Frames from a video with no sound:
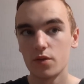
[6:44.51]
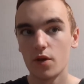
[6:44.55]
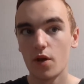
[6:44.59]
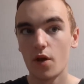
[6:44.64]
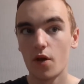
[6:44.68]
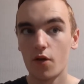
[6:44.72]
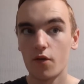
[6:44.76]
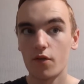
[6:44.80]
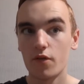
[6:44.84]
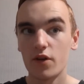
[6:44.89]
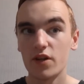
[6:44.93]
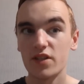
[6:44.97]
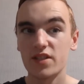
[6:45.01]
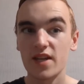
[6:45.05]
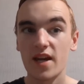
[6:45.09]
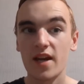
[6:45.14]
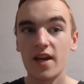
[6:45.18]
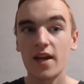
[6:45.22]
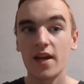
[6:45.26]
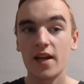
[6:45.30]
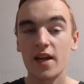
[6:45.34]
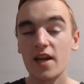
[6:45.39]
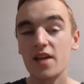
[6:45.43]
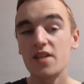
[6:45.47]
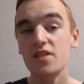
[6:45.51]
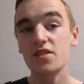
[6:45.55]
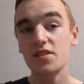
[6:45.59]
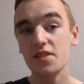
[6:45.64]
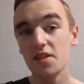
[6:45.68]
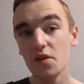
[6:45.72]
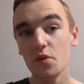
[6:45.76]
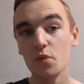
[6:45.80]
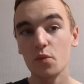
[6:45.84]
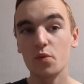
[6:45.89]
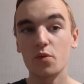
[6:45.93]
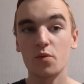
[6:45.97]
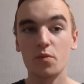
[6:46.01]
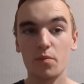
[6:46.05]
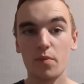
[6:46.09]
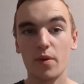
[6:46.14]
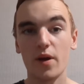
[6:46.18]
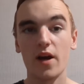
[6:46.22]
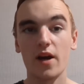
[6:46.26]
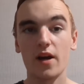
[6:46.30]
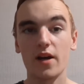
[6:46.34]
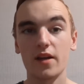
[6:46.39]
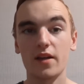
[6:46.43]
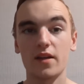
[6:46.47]
over a Taycan I still wouldn't
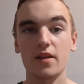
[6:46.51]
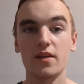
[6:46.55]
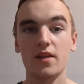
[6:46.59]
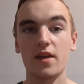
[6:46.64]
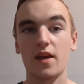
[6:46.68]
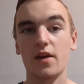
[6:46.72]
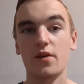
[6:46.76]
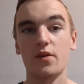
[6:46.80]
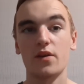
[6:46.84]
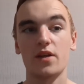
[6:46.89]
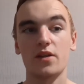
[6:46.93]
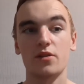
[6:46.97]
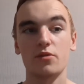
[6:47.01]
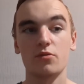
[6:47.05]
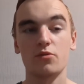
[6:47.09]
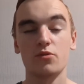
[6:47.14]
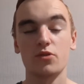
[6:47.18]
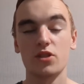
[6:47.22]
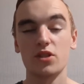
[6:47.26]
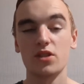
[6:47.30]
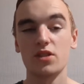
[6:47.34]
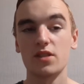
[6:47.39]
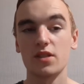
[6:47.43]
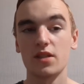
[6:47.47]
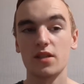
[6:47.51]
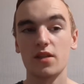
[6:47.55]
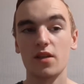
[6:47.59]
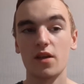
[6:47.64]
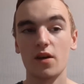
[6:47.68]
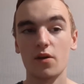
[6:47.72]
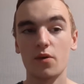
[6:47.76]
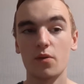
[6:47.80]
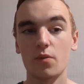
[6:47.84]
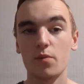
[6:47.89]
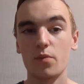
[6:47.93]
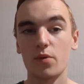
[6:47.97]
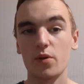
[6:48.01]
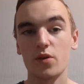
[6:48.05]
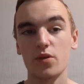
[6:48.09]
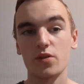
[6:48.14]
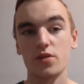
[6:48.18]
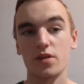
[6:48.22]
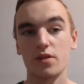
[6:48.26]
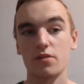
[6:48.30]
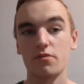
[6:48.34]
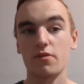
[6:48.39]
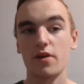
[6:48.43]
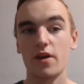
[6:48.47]
buy the Audi s tron GT though because
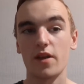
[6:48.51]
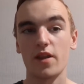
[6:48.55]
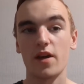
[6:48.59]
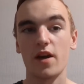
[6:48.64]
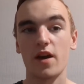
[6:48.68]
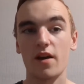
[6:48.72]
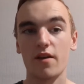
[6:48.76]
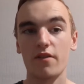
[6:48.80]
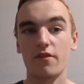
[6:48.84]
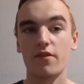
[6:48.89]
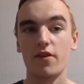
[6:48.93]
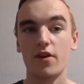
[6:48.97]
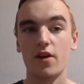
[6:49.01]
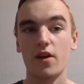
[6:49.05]
I'd rather have